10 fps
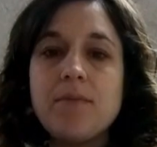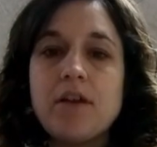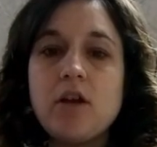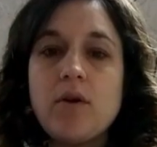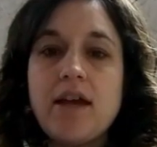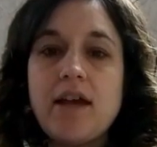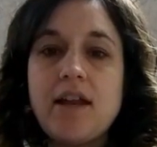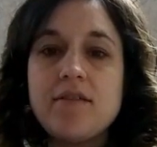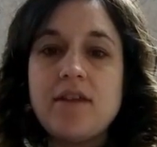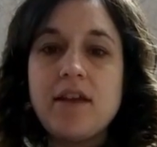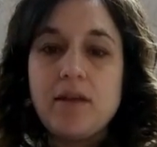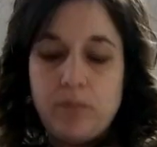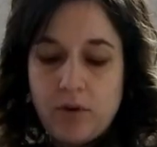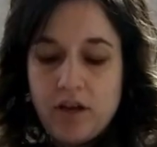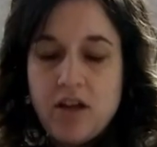going to go ahead, I think, and
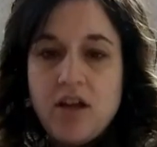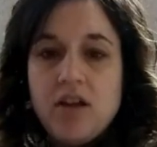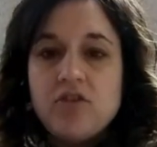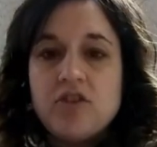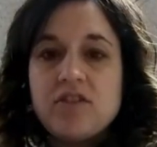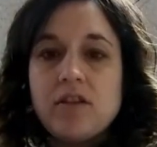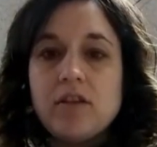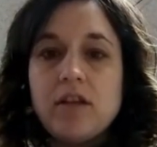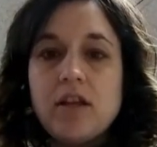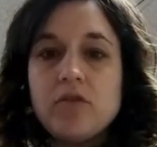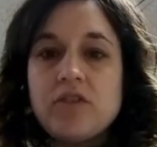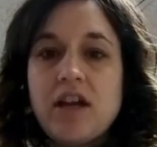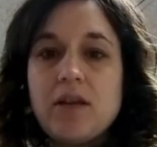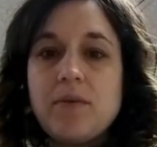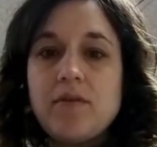put just a little
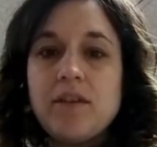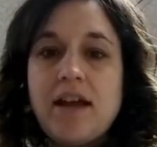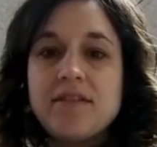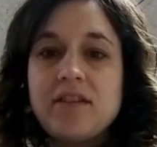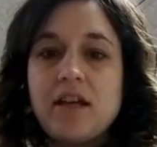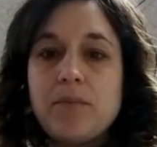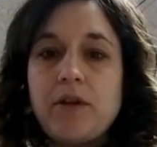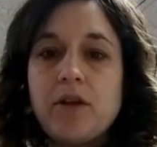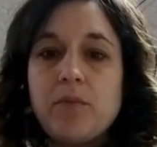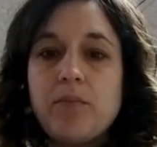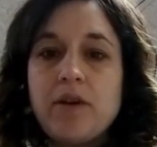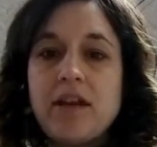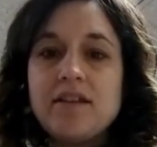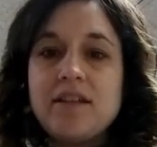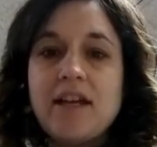tiny bit of elastic up here to
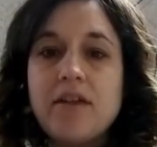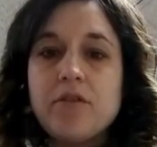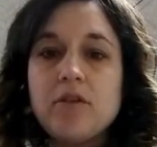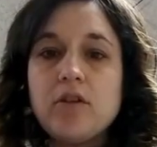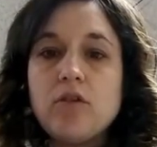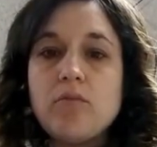bring it together a little